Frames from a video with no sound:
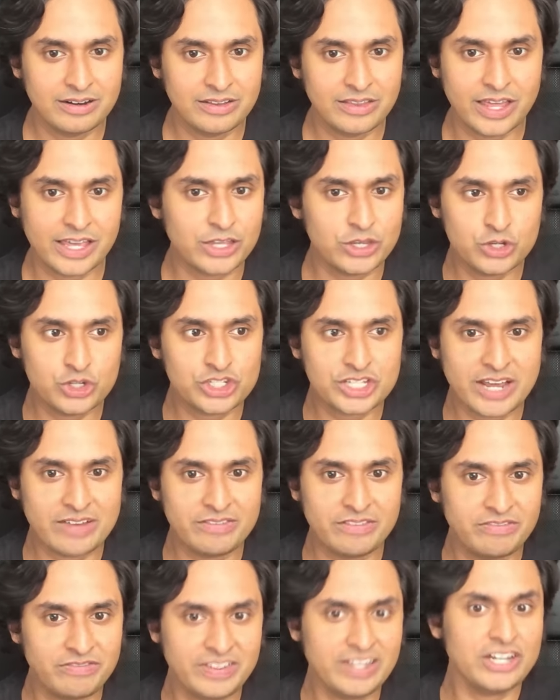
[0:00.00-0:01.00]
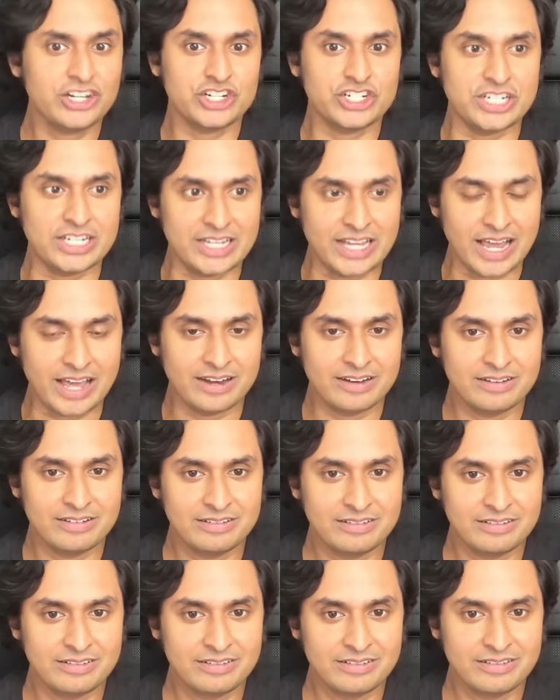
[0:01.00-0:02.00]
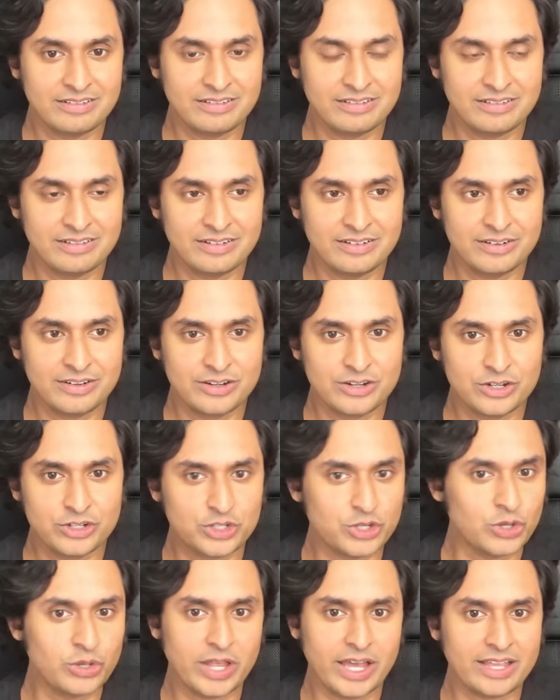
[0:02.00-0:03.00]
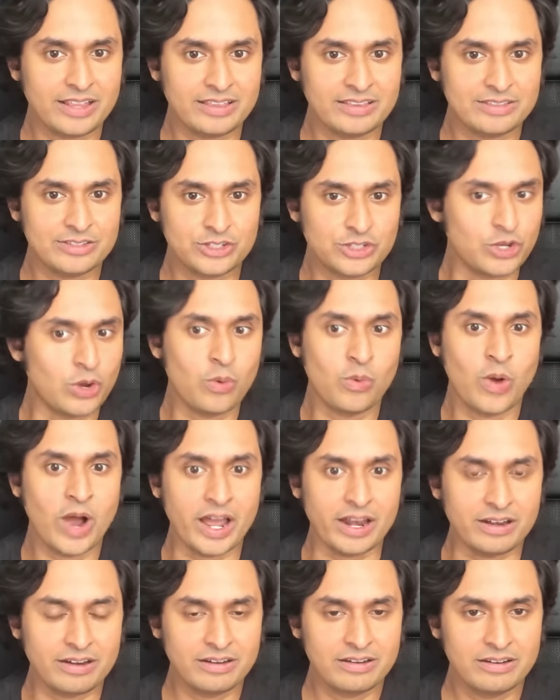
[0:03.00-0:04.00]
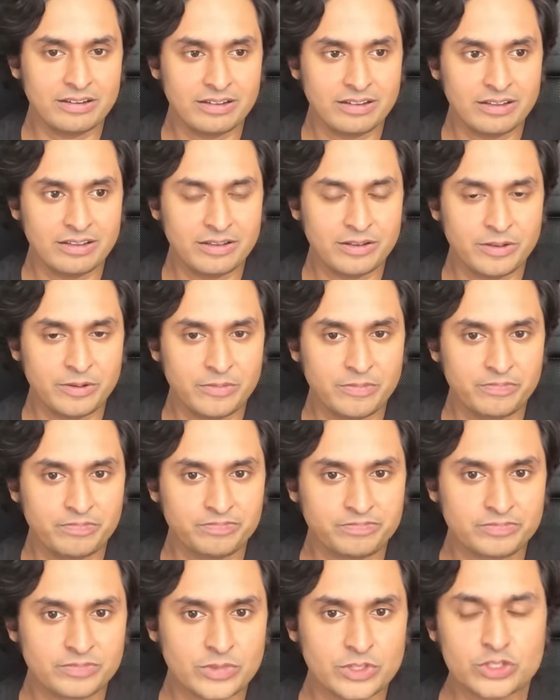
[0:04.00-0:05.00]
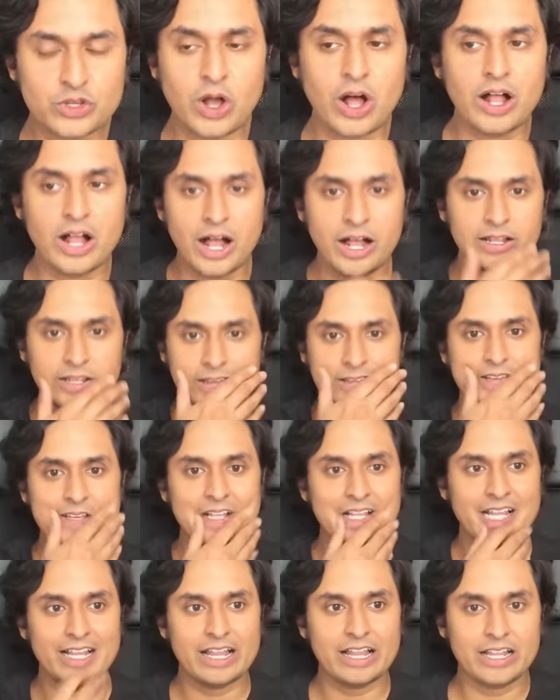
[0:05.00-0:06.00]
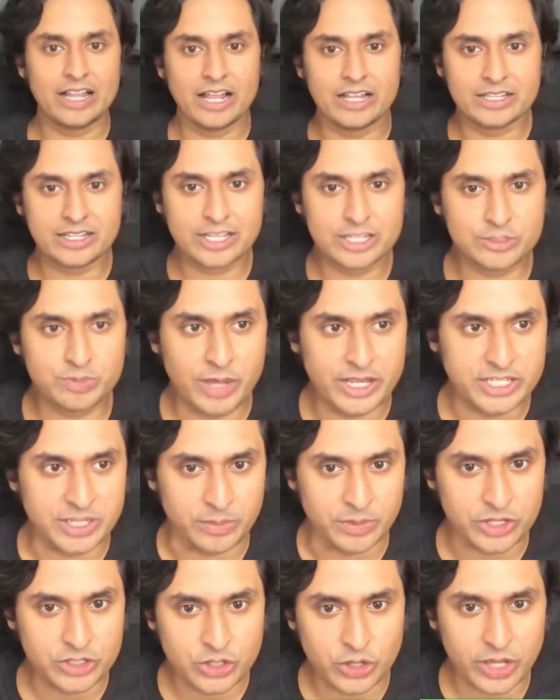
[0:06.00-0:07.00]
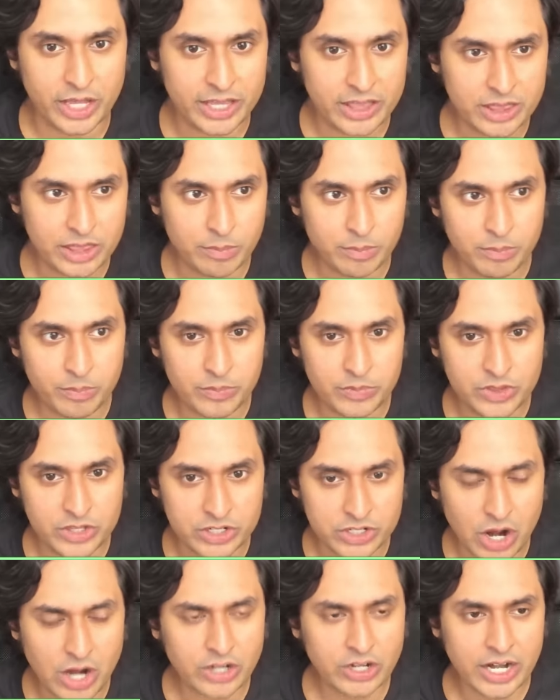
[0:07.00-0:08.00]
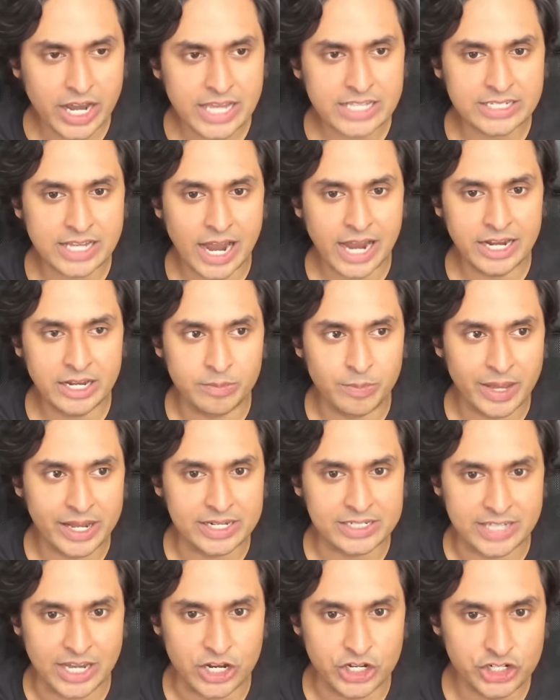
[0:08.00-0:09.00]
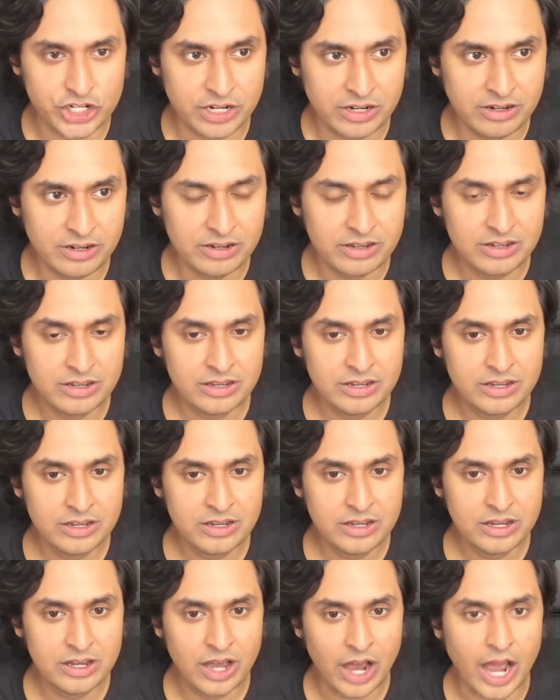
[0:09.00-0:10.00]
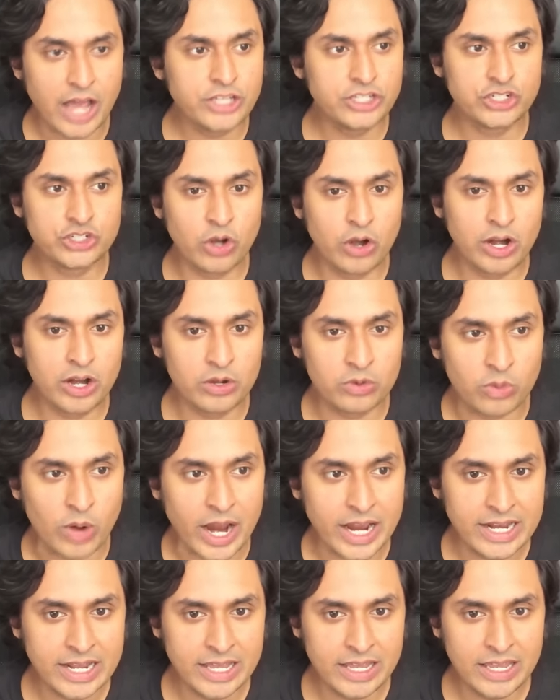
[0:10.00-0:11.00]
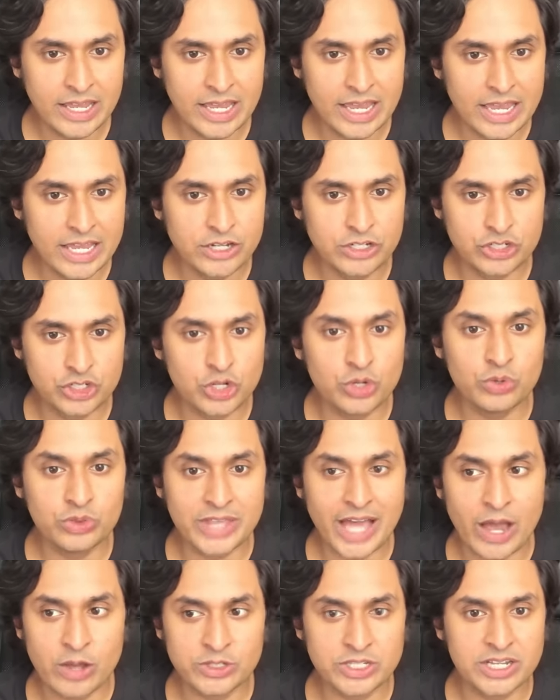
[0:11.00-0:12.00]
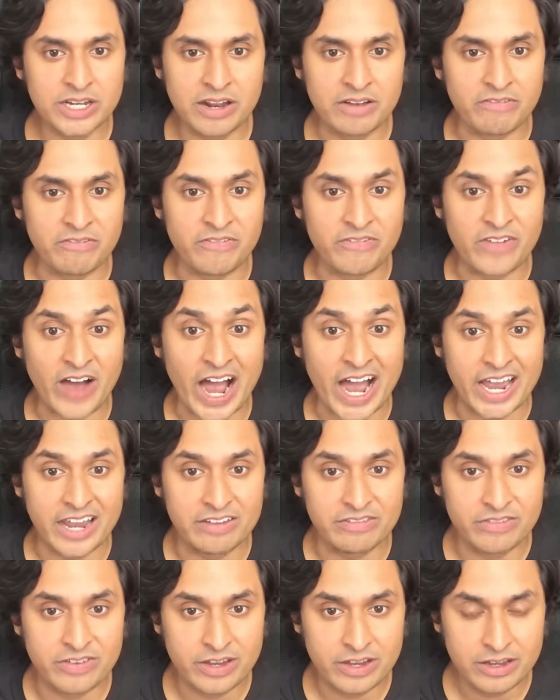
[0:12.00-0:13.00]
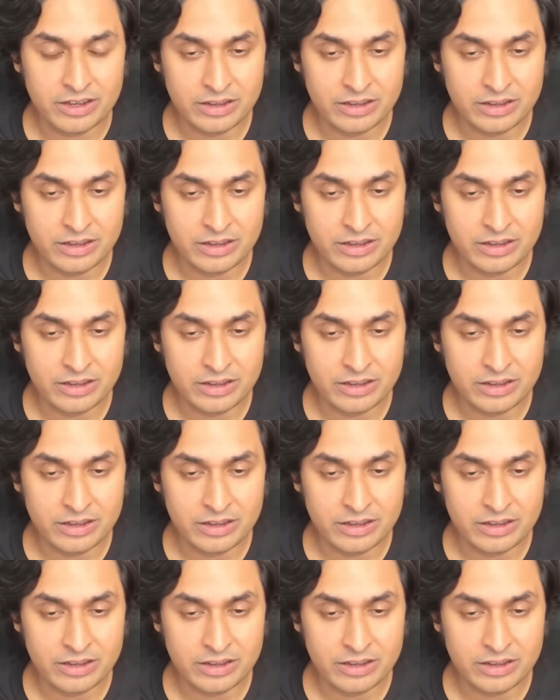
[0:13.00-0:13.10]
Like you just haven't finished it yet. So like, so what? So I'll I'll, I'll, I'll explain something. So like the the Dr. K's Guide to Meditation, I started writing in 2005.